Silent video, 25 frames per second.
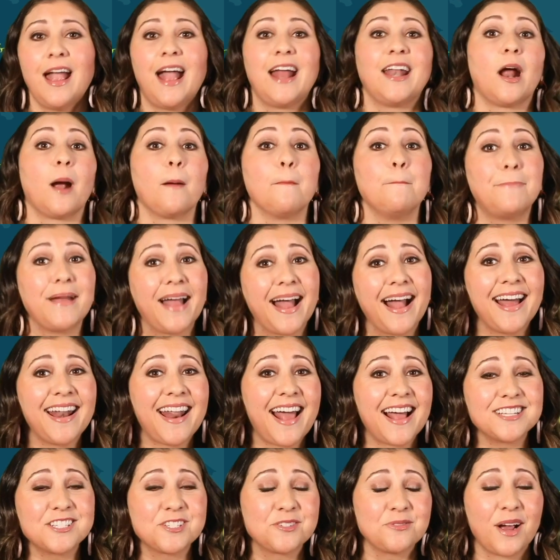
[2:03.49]
And our
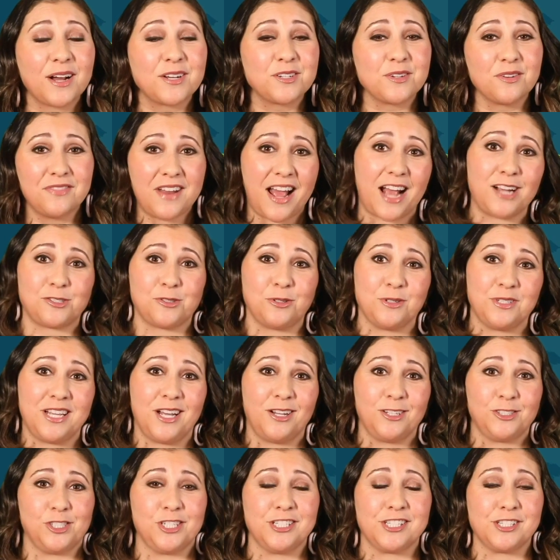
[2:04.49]
badass director of national
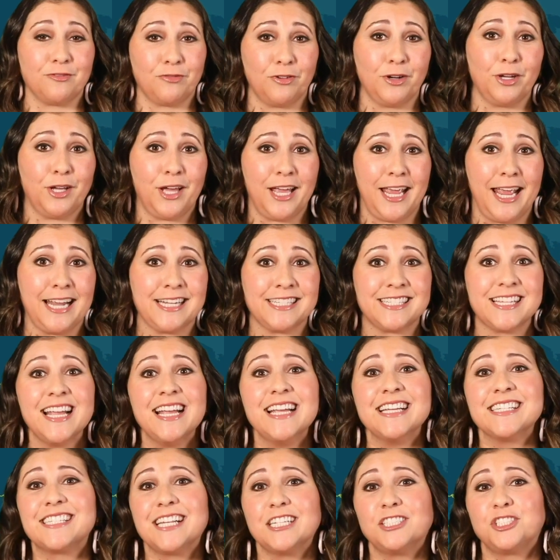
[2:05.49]
intelligence, Avril Haines,
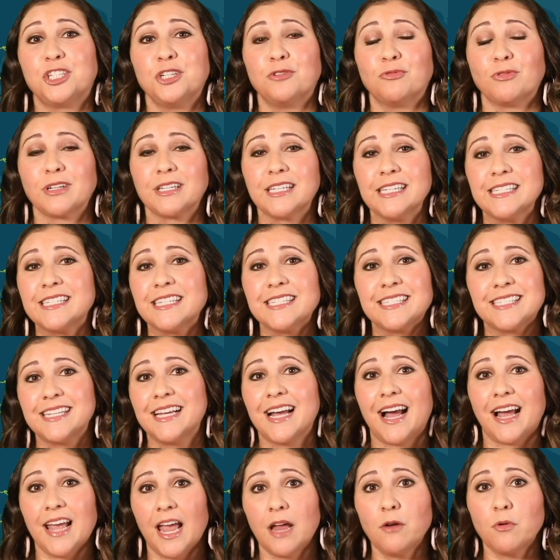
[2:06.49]
said she'd release a
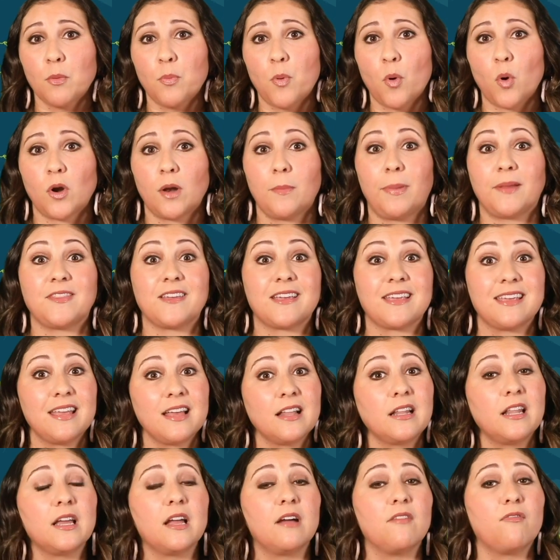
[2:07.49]
CIA report about the
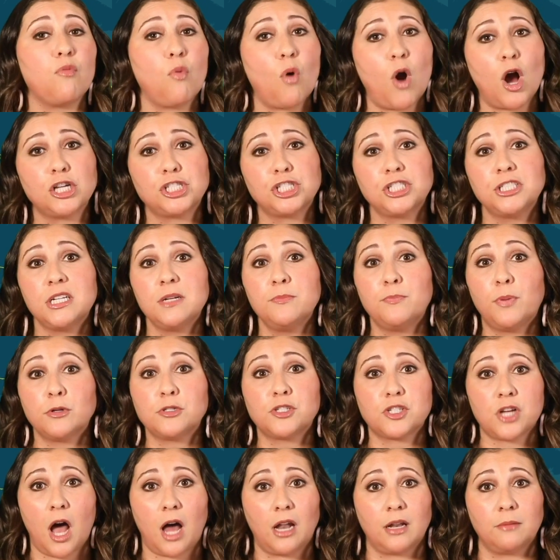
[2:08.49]
killing of Washington
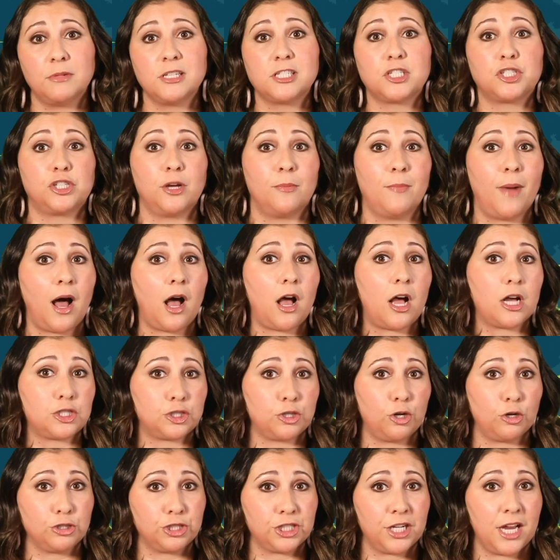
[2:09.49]
Post columnist Jamal
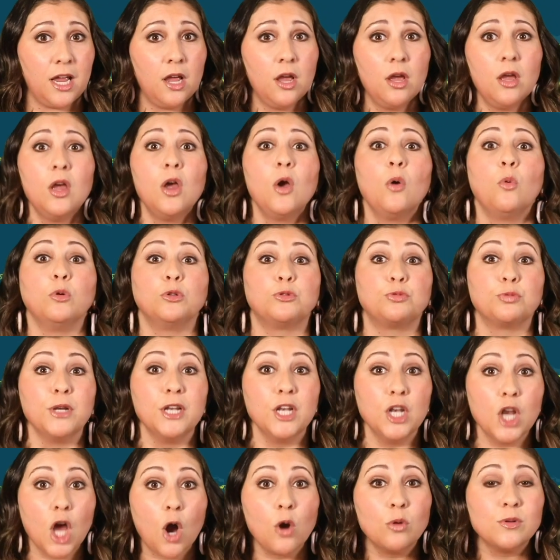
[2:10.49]
Khashoggi, which
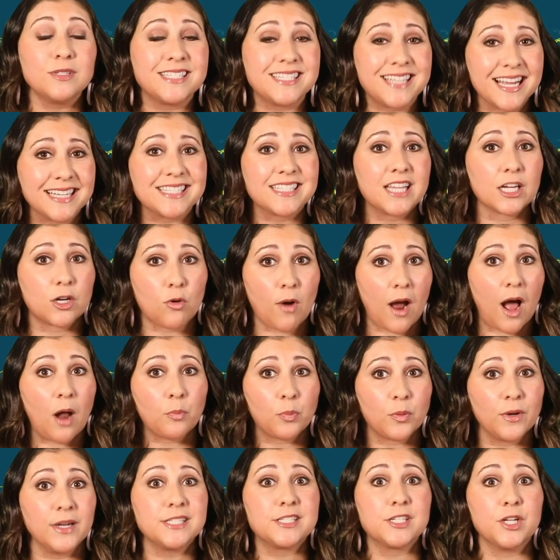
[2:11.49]
we know says the
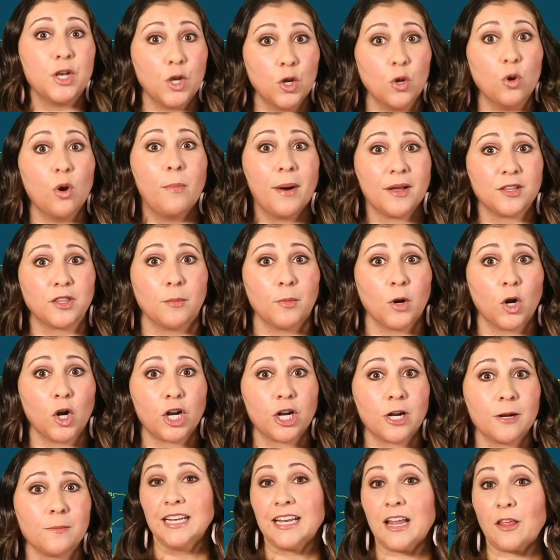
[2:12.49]
Crown Prince knew about the
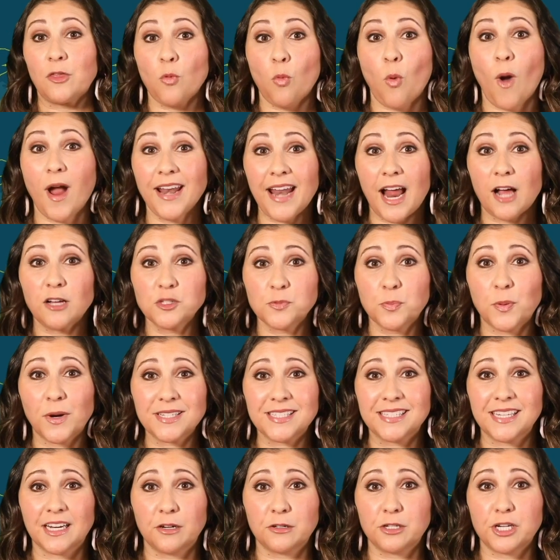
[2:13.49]
murder. Now, the White House
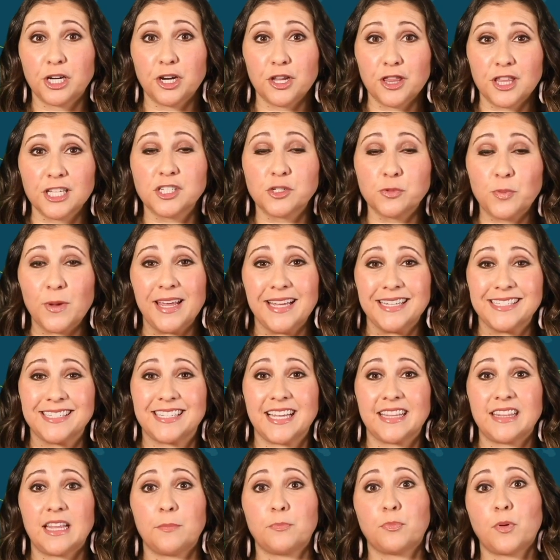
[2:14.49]
press secretary this week
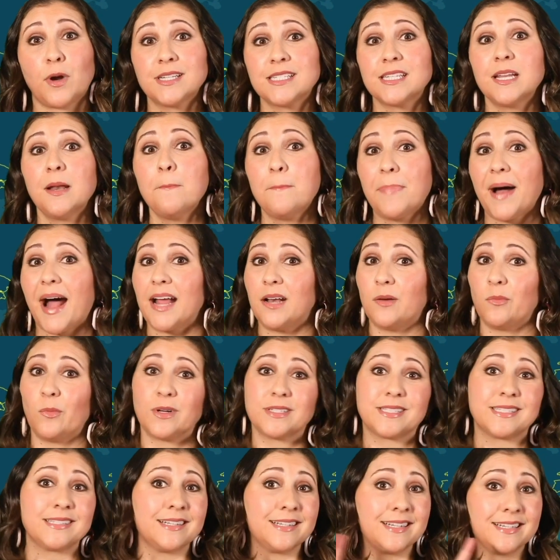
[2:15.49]
said that President Biden
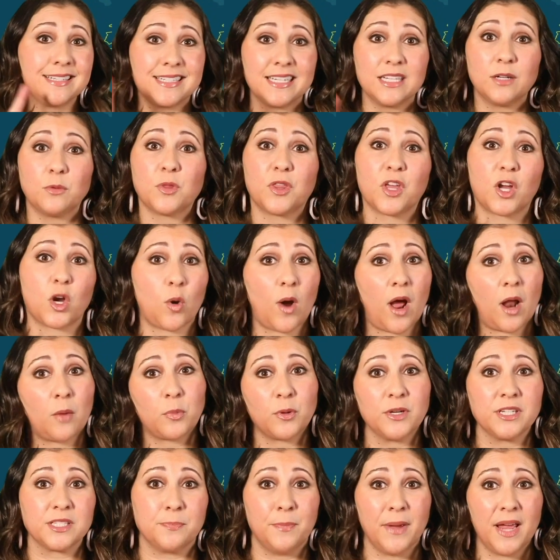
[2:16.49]
wasn't gonna deal with the
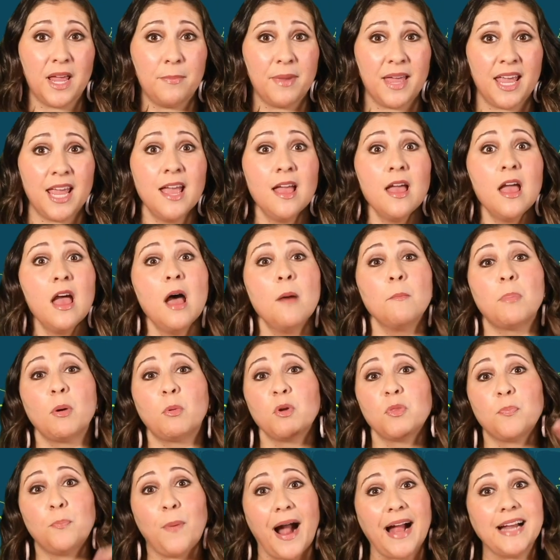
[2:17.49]
Crown Prince Baby,
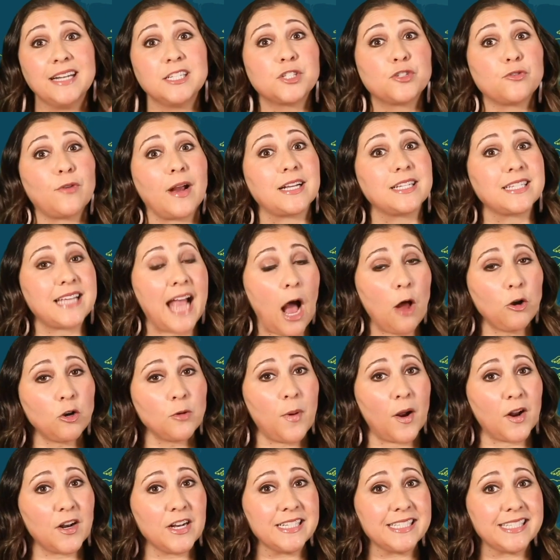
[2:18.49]
but with Biden's direct
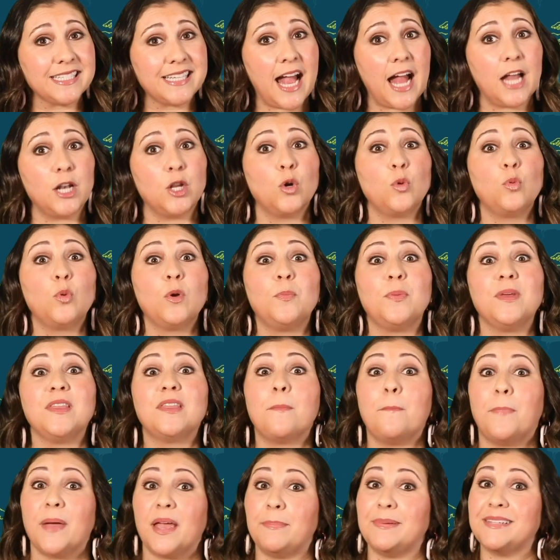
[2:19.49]
counterpart instead, who would be
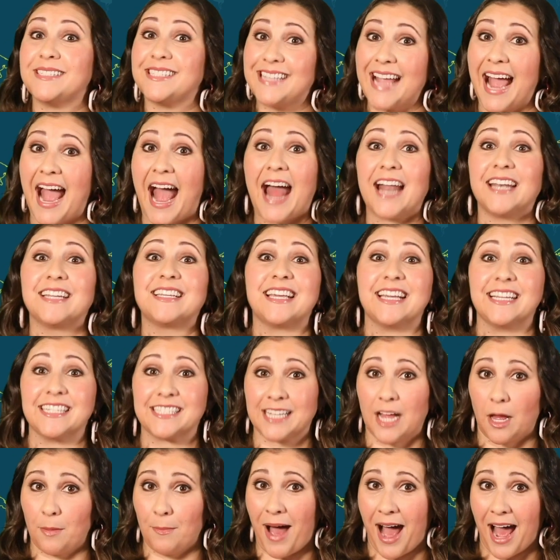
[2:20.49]
the baby's dad,
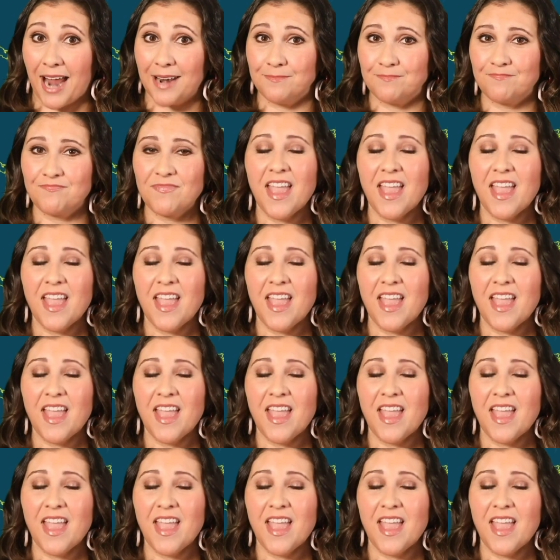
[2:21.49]
King Salman.